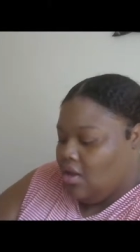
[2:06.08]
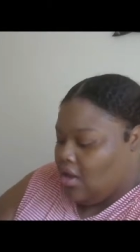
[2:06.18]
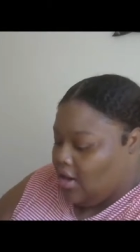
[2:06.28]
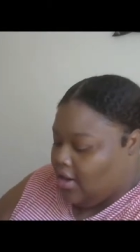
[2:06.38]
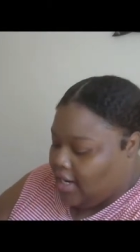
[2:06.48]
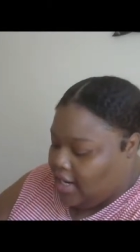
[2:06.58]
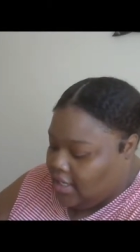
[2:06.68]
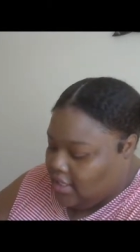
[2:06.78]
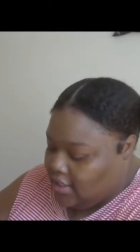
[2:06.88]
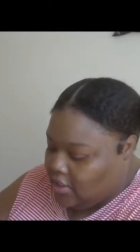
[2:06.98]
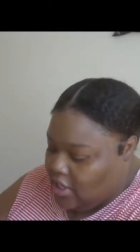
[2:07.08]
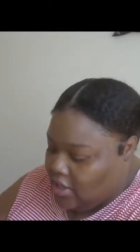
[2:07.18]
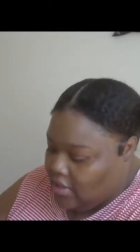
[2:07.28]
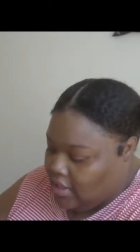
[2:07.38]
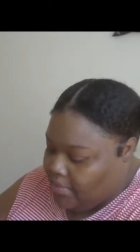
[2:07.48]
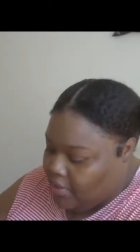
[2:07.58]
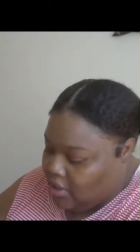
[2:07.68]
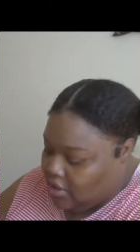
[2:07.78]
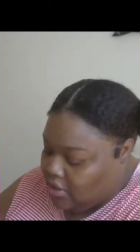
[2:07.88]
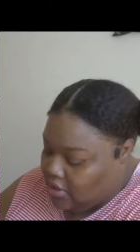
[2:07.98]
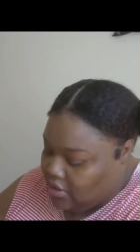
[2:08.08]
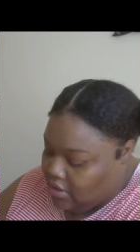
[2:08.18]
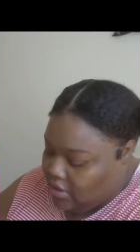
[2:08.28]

All right, so I'm going to do